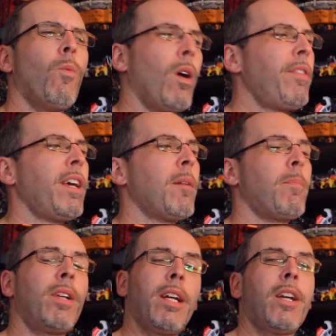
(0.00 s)
one thing
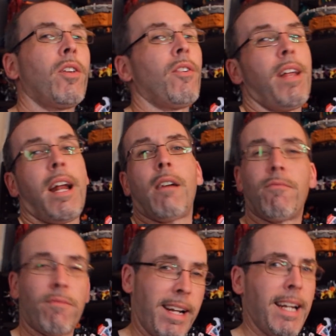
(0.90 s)
in particular that I
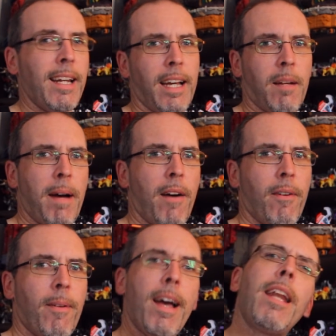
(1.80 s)
really like
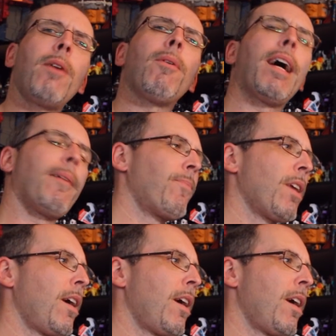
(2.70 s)
about it. Anyway,